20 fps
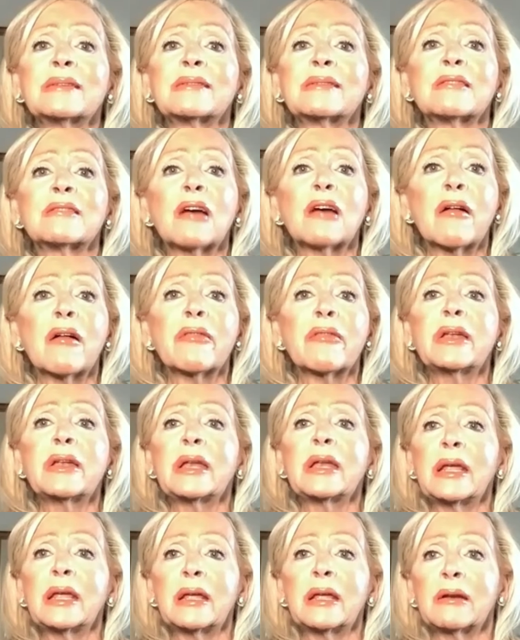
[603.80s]
saw the
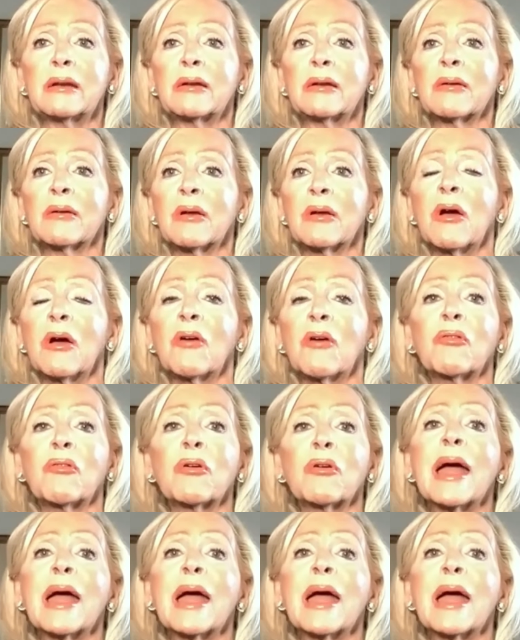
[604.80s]
need for